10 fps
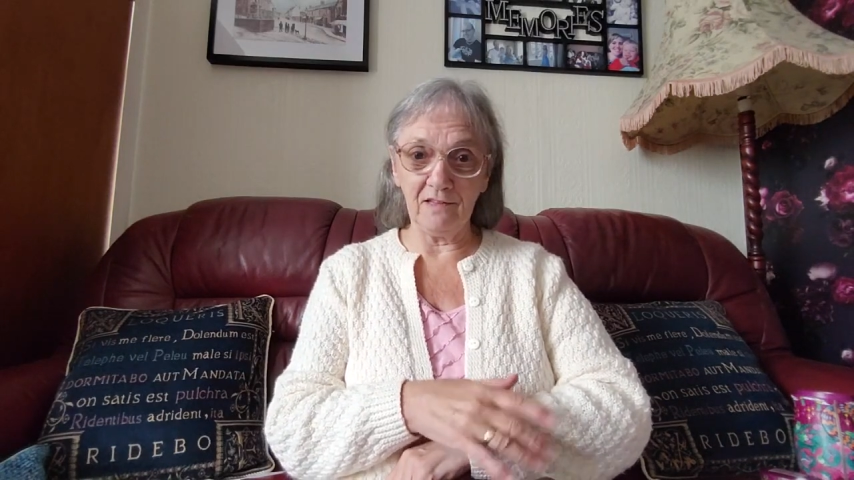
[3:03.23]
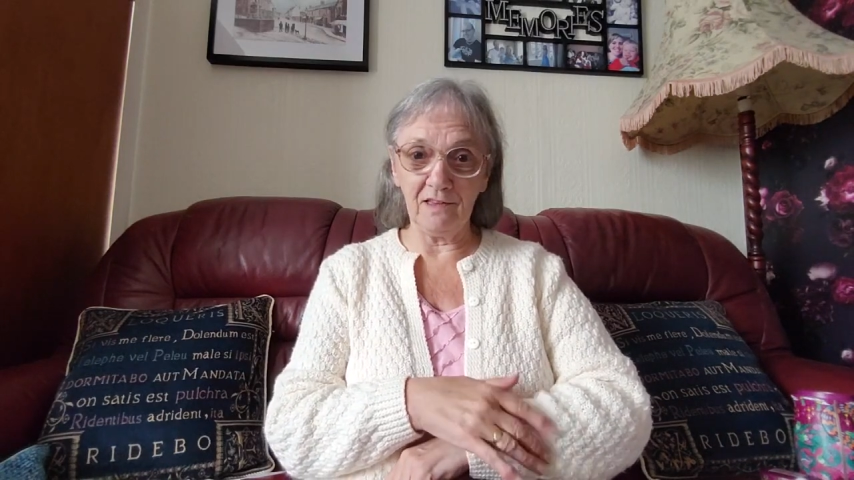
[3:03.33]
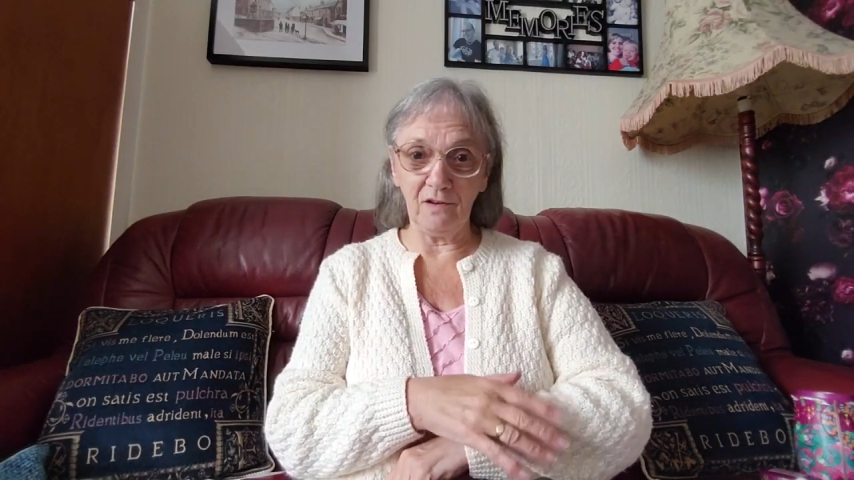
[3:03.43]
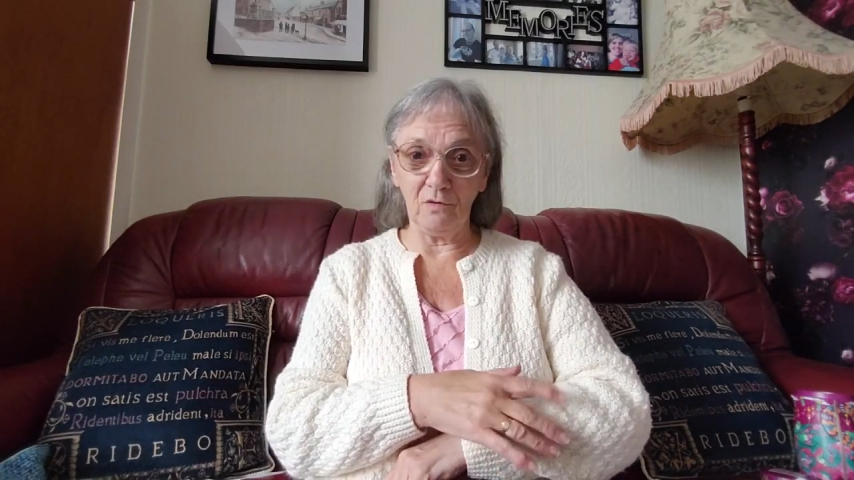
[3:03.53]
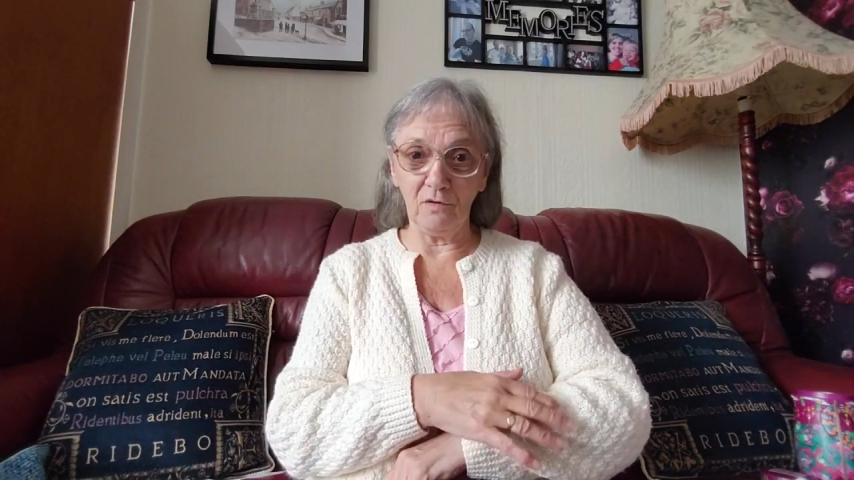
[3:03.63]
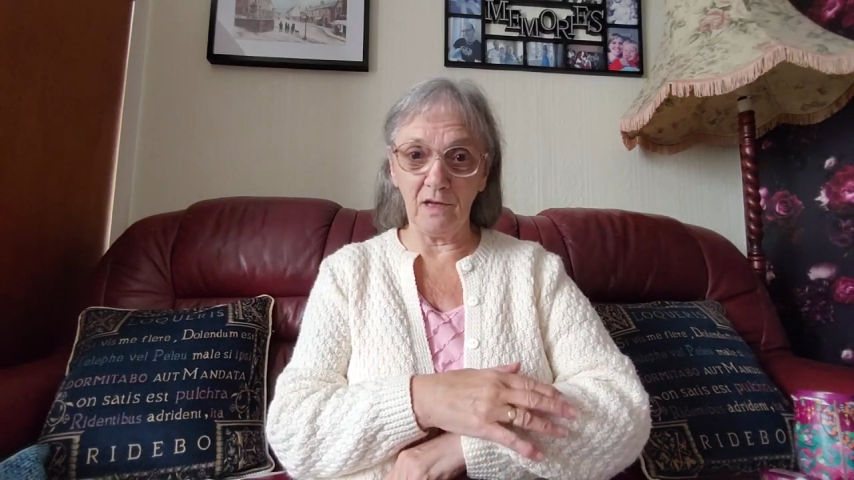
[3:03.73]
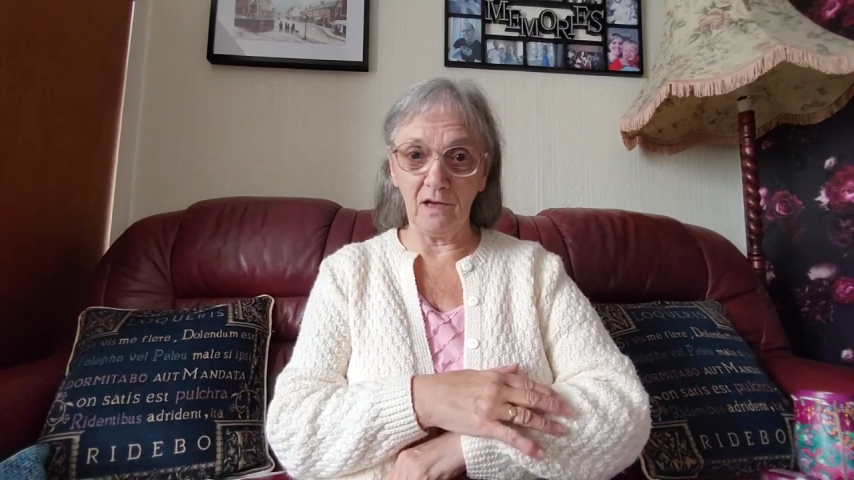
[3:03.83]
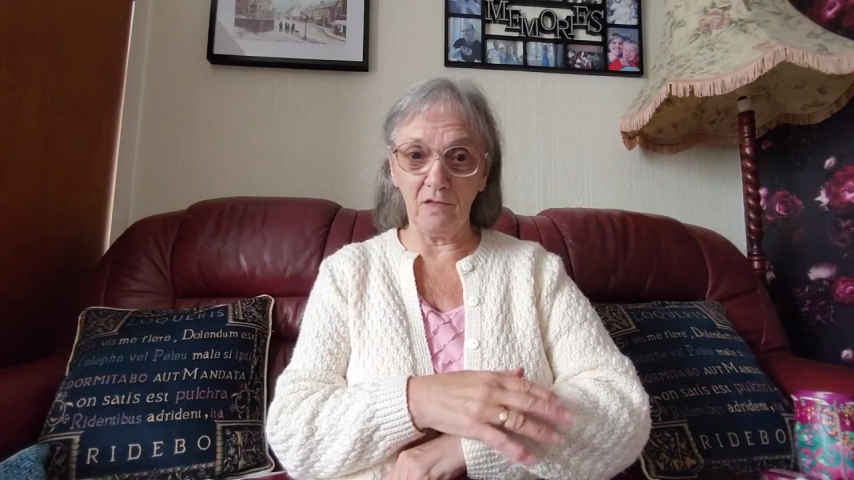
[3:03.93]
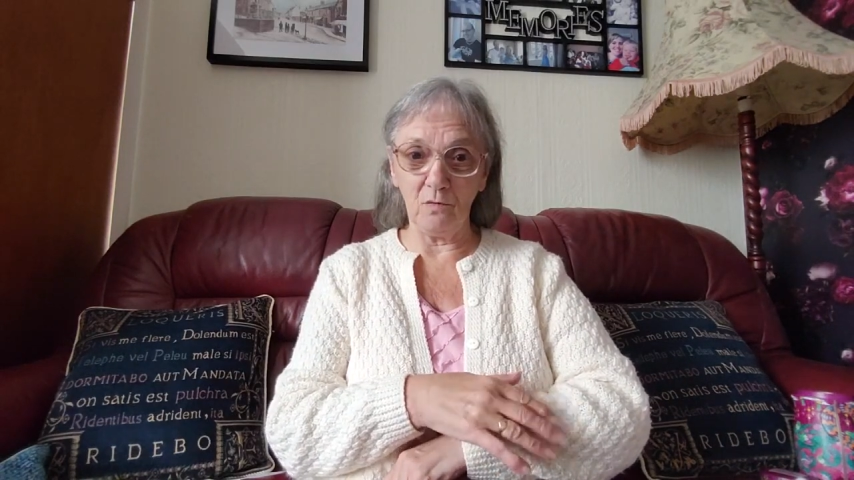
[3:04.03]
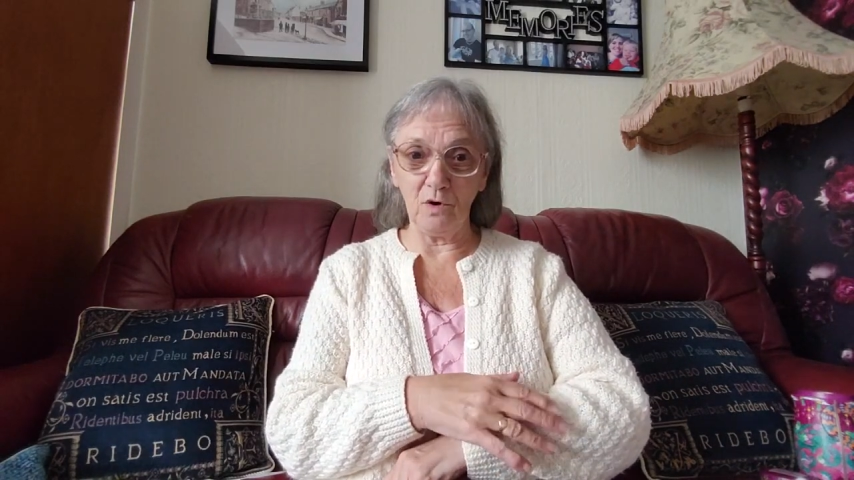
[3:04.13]
you know,
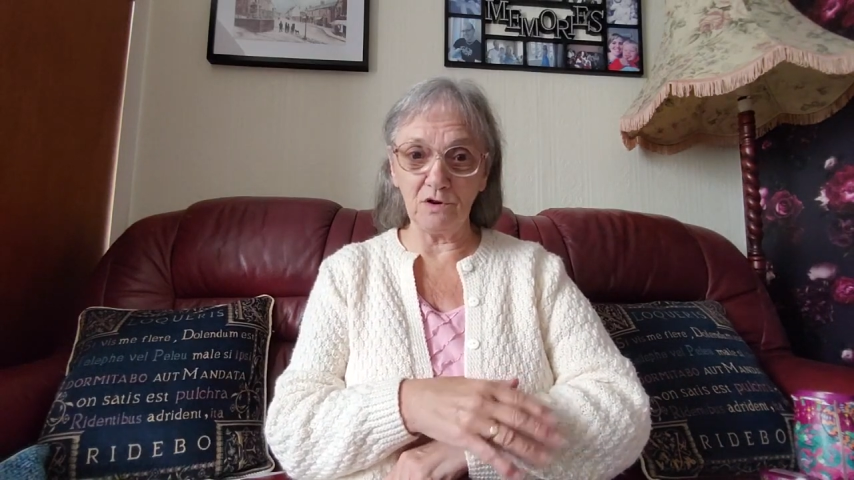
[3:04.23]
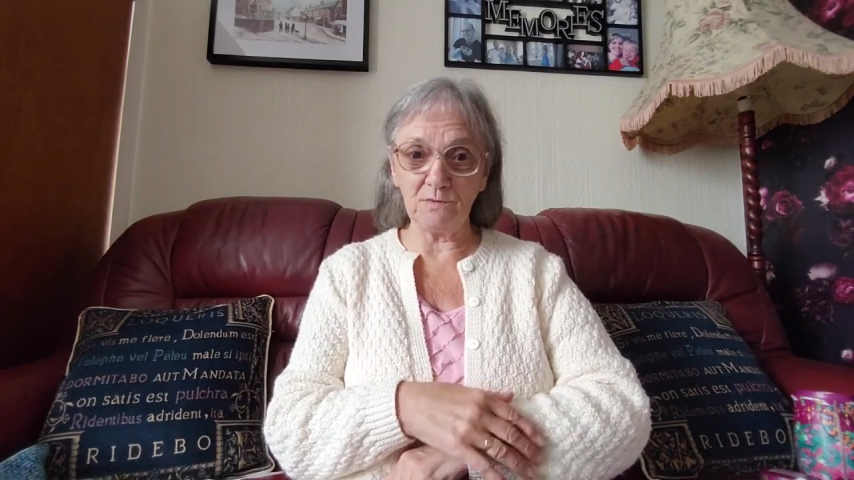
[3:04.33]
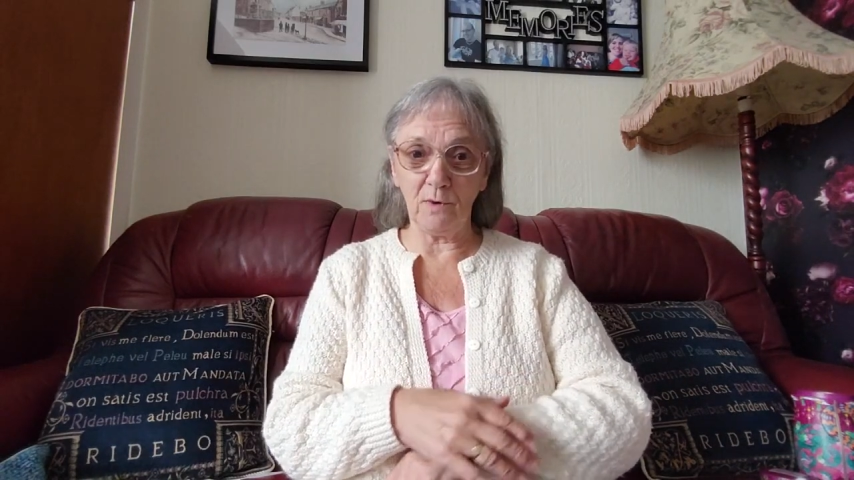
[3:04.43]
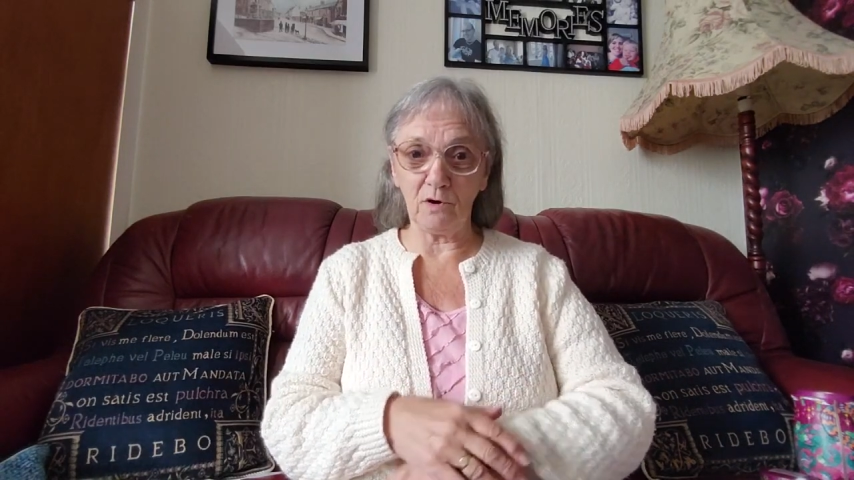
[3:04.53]
the, the worst